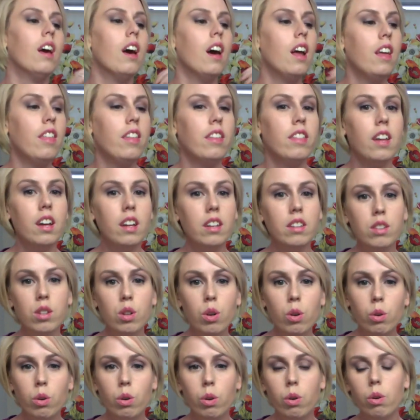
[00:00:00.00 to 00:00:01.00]
And I thought, that's
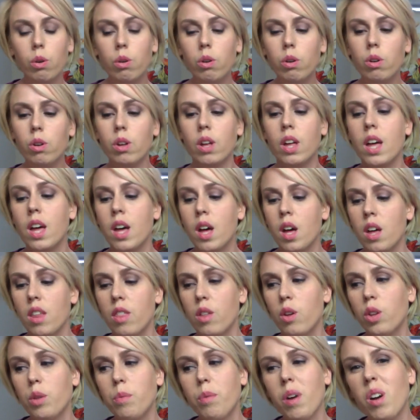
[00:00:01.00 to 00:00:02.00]
so cool.
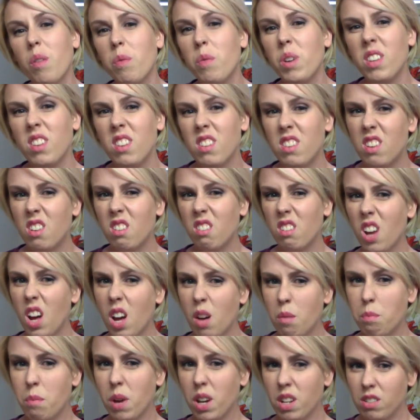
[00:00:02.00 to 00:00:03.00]
The only problem was there's
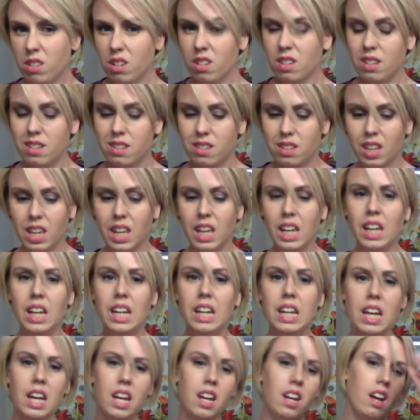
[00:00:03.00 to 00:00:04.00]
not much on the
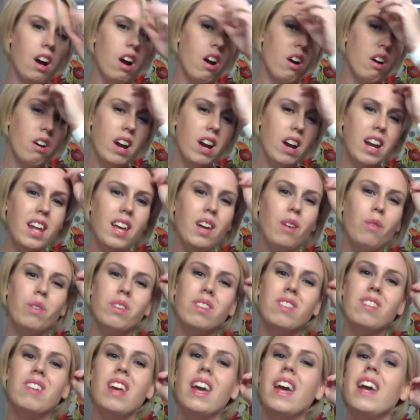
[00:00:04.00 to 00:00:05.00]
skein, and it already
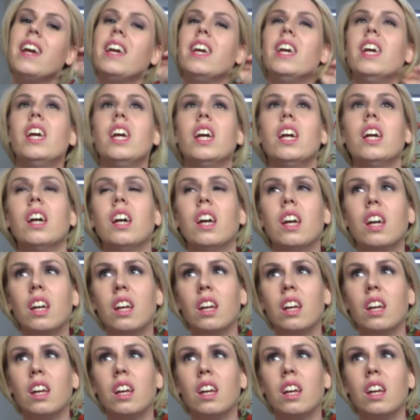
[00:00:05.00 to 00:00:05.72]
was taking,